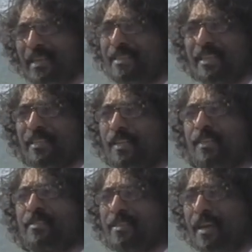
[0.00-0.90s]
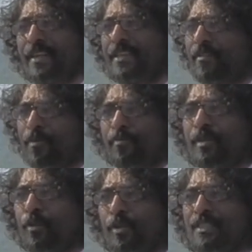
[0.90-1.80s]
you can take that idea
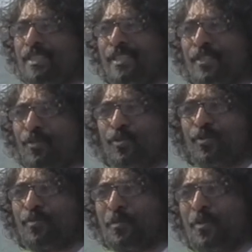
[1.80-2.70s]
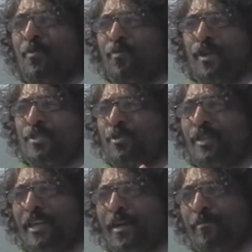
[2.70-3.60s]
from the original source. Why
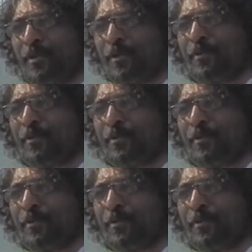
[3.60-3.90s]
should they come to